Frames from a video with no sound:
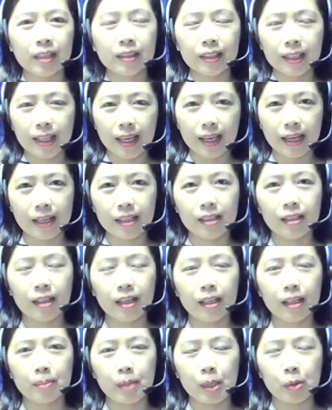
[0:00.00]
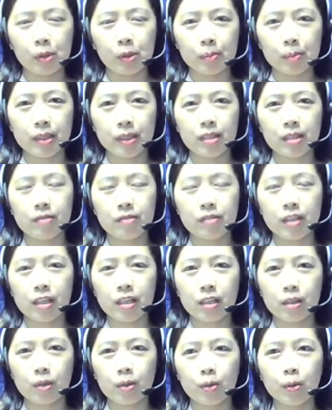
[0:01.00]
again, I will be giving
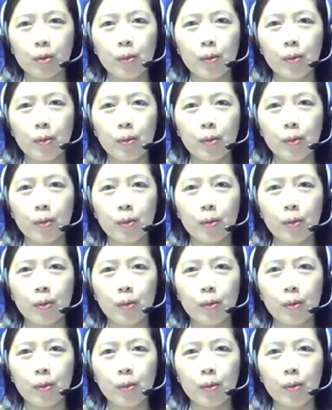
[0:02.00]
you